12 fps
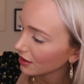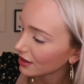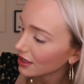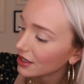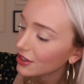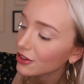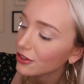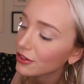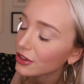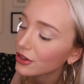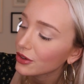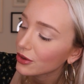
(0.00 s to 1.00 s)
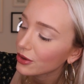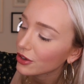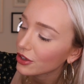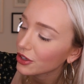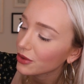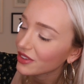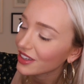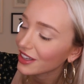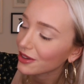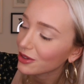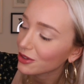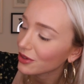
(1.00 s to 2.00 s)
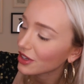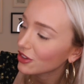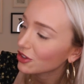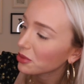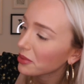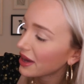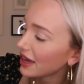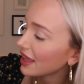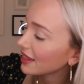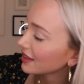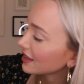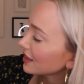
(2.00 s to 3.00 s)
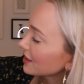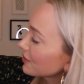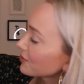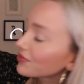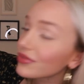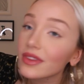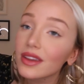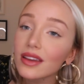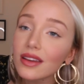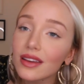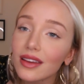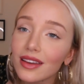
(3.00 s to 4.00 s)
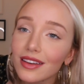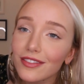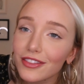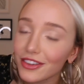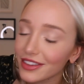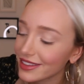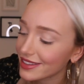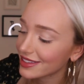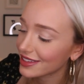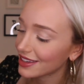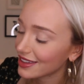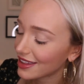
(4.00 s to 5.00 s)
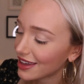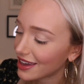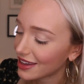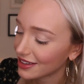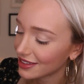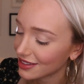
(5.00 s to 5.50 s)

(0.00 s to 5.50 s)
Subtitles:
The interview or Q&A with Rachel Pally. You can see that.